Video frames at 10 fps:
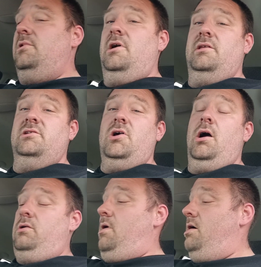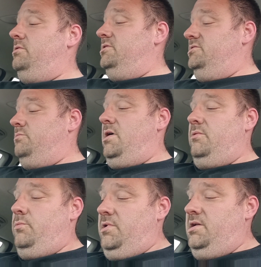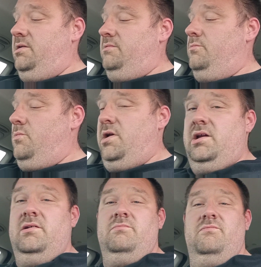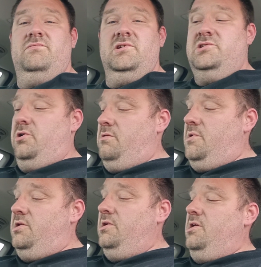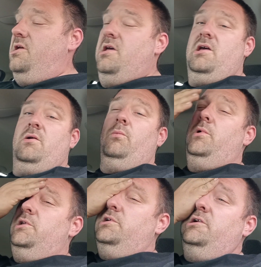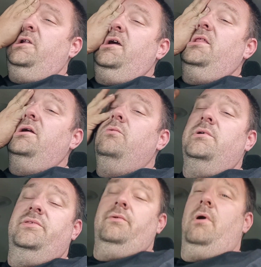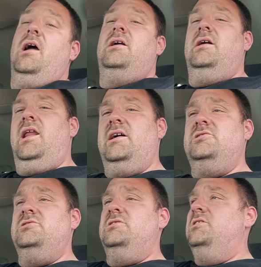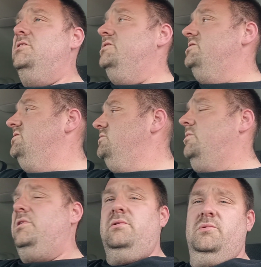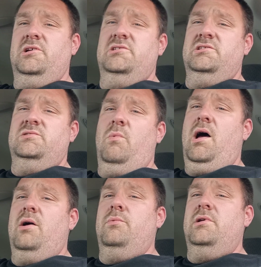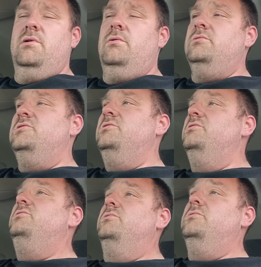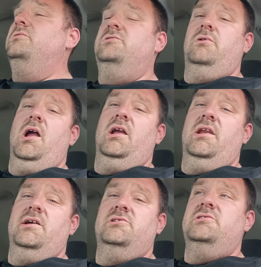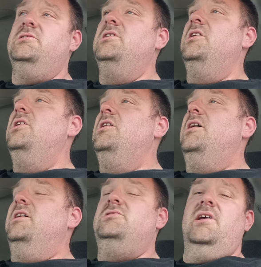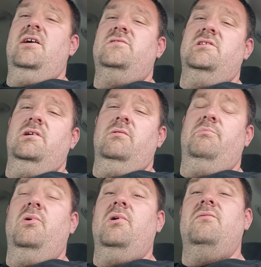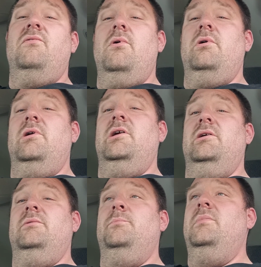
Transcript: The talk around is what we determine when you're dealing with direct connection, and this is one of the reasons why we don't do the direct connection, is you have to deal with port forwarding.